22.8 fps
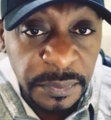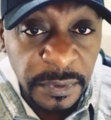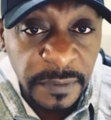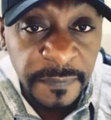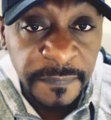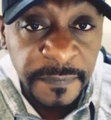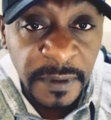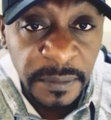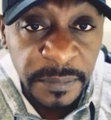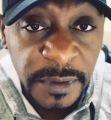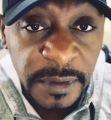of the
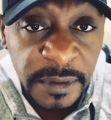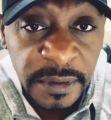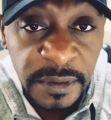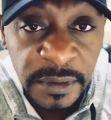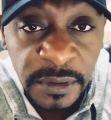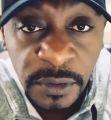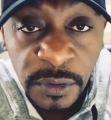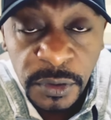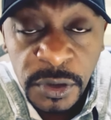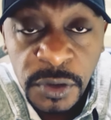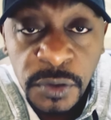family,
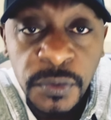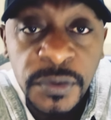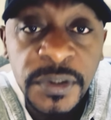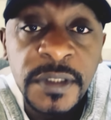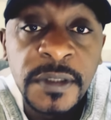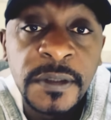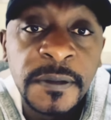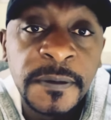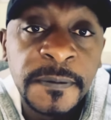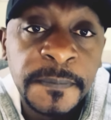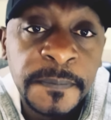you're
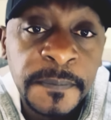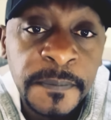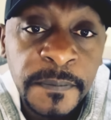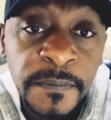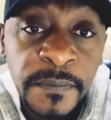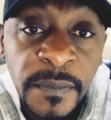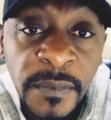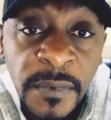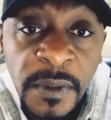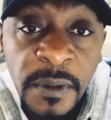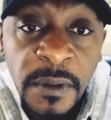choosing
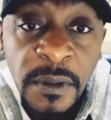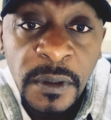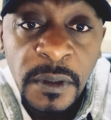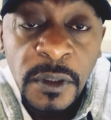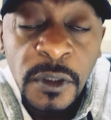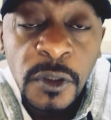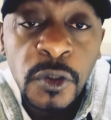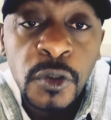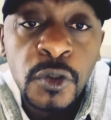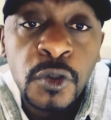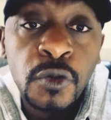
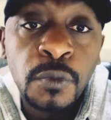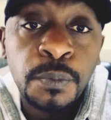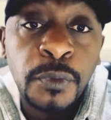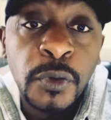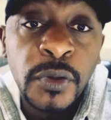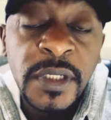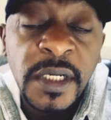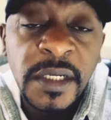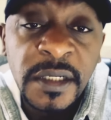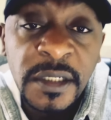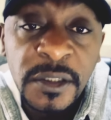to
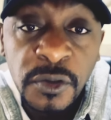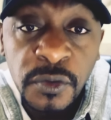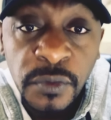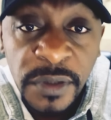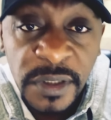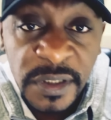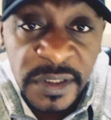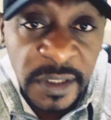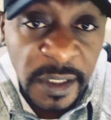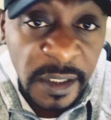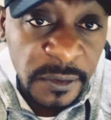put an end to
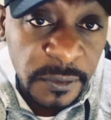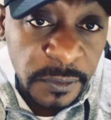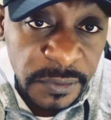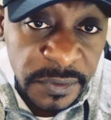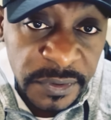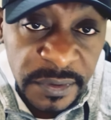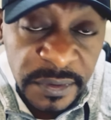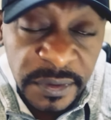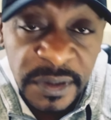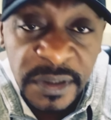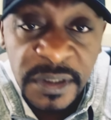these
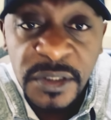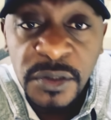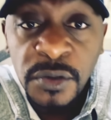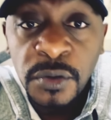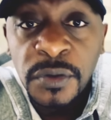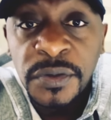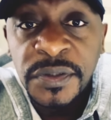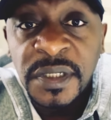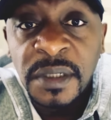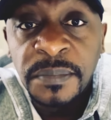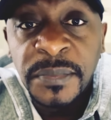cycles. This is
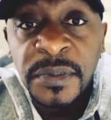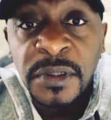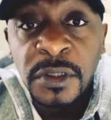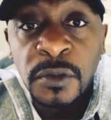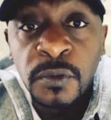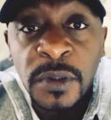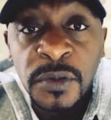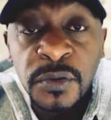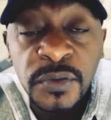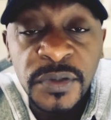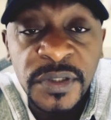not something you
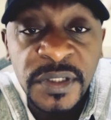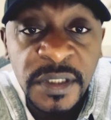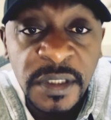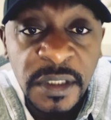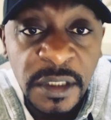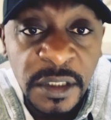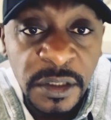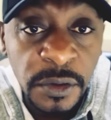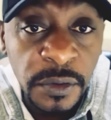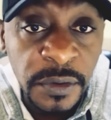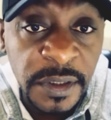want to see
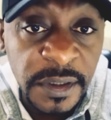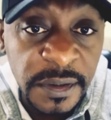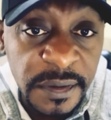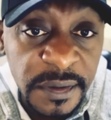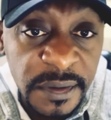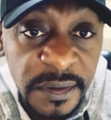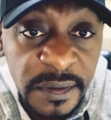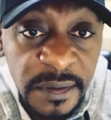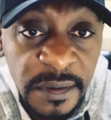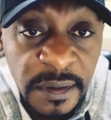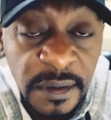in your
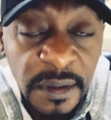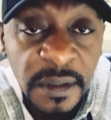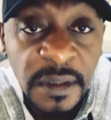kids.